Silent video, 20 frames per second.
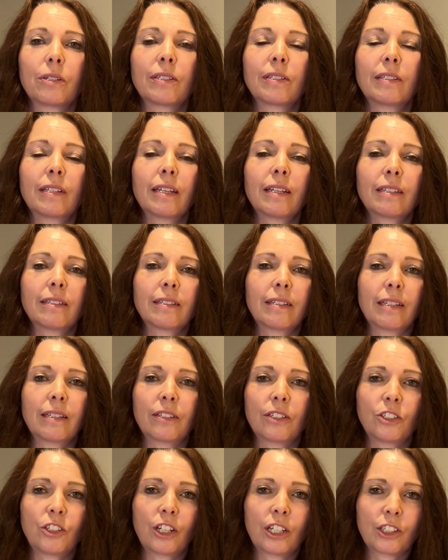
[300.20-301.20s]
6
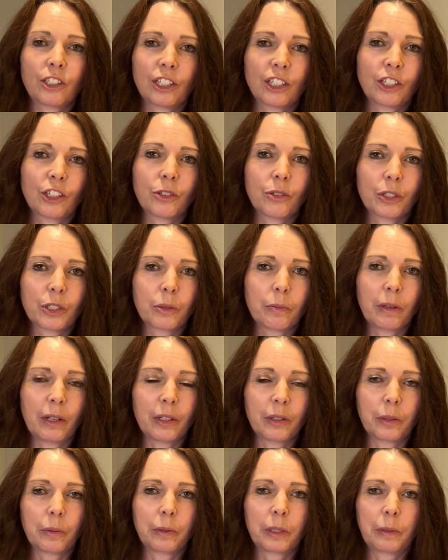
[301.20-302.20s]
is adjusting to a
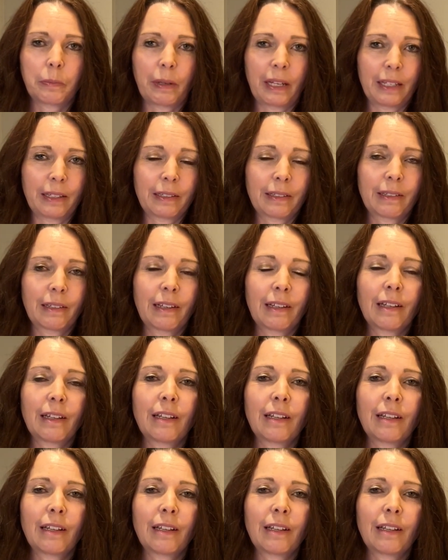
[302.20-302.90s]
smaller space.